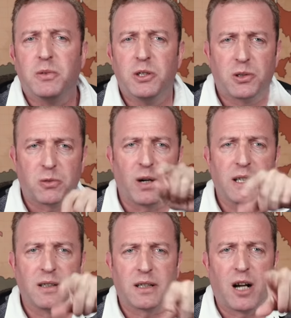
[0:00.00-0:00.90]
you should
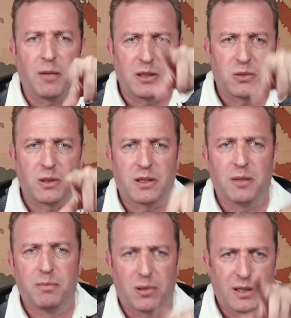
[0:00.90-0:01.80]
write in the comments what
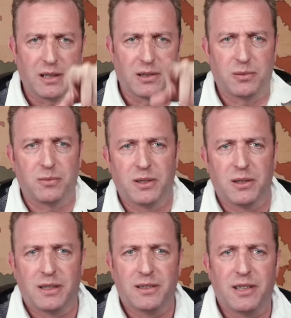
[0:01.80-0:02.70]
the book is when
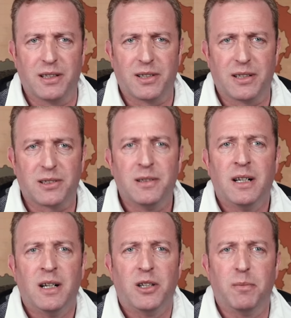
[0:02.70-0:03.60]
you see this answer.
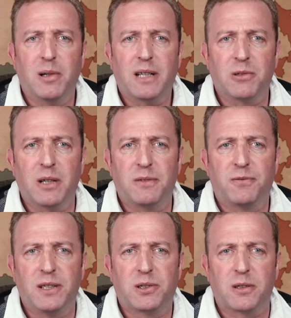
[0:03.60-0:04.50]
The book I read
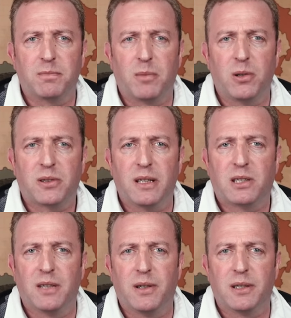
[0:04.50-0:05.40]
featured mostly
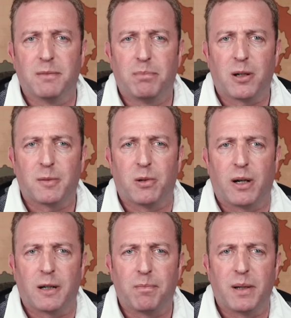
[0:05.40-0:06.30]
civilian barbed
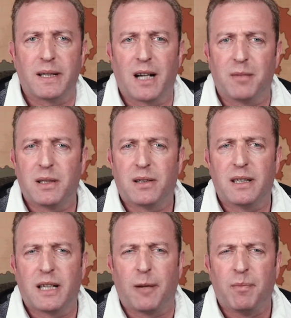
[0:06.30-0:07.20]
wire, but it got me
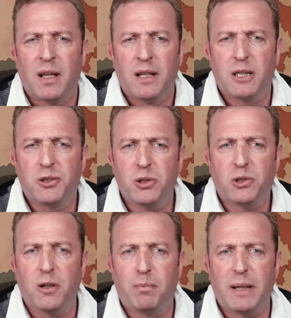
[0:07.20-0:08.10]
thinking. Could you
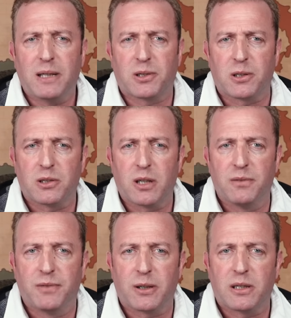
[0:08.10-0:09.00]
show pictures
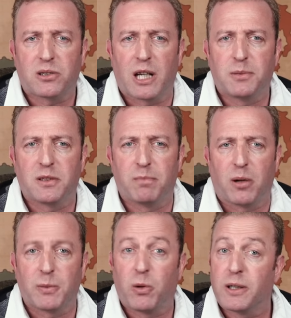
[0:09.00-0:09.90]
of various types of
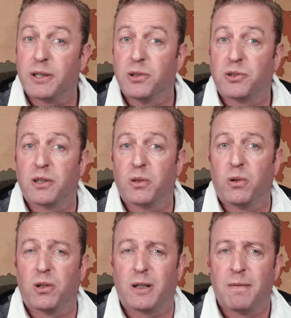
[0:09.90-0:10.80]
barbed wire used in the
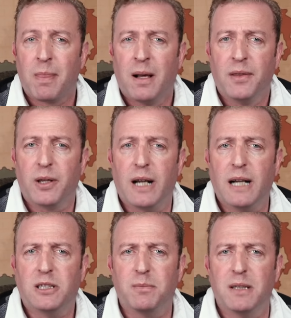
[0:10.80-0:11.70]
war? There
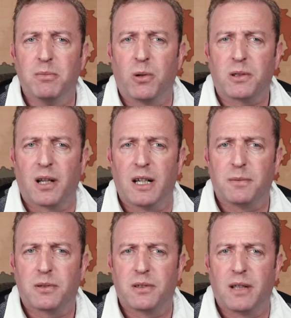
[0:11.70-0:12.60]
had to be more
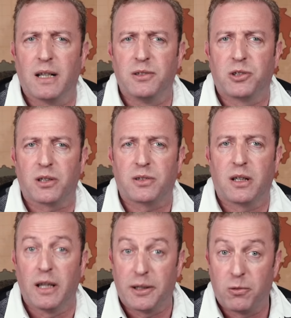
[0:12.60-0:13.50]
types than
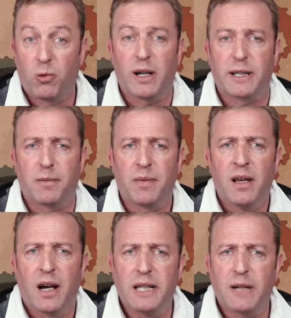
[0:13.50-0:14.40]
just glidden wire.
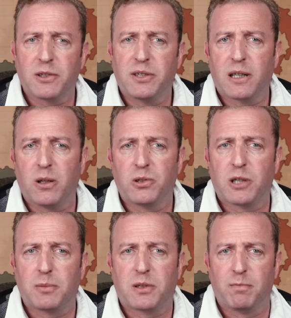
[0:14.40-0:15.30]
I never see
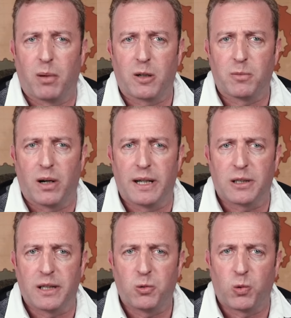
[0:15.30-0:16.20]
close-ups of barbed
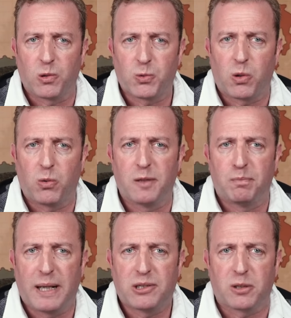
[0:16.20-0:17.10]
wire in World War I
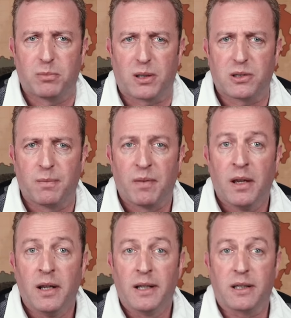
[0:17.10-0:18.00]
picture books.
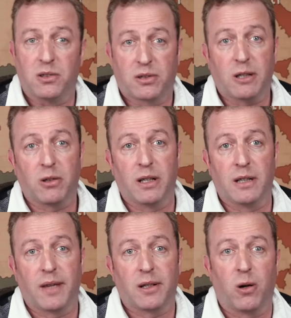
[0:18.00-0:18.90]

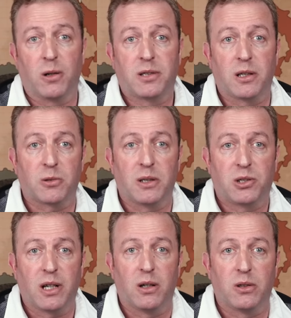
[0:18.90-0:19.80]
Considering that artillery
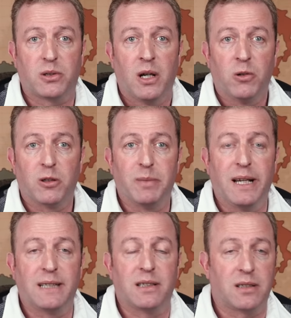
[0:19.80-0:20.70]
shells were
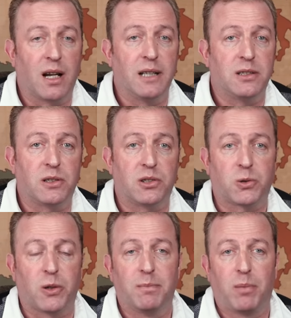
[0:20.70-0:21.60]
being designed to
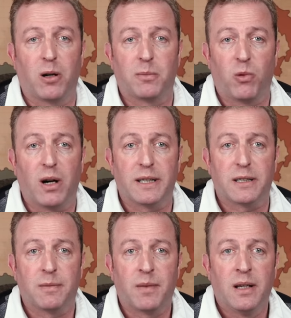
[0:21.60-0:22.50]
destroy barbed
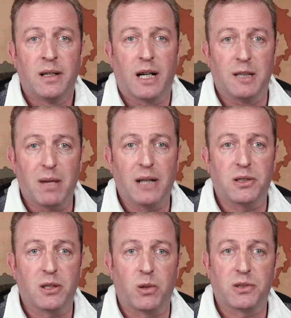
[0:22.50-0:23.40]
wire, I
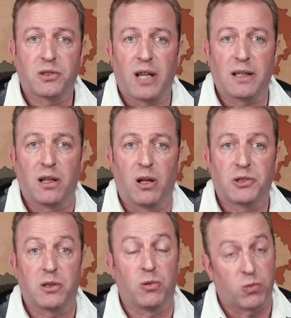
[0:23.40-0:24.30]
imagine there was a
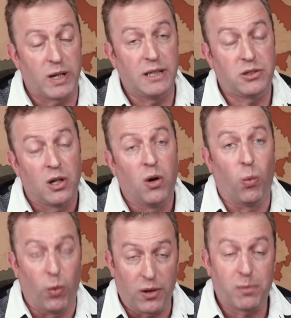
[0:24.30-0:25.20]
technological race
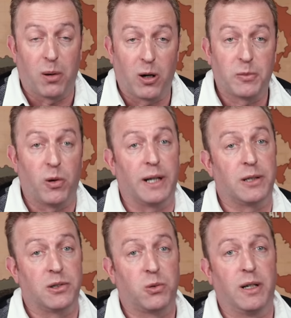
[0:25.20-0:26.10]
with barbed
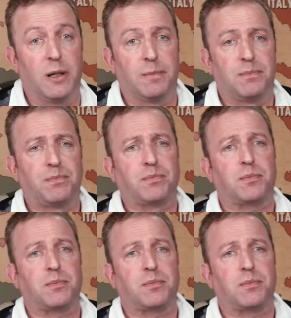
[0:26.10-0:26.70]
wire as well.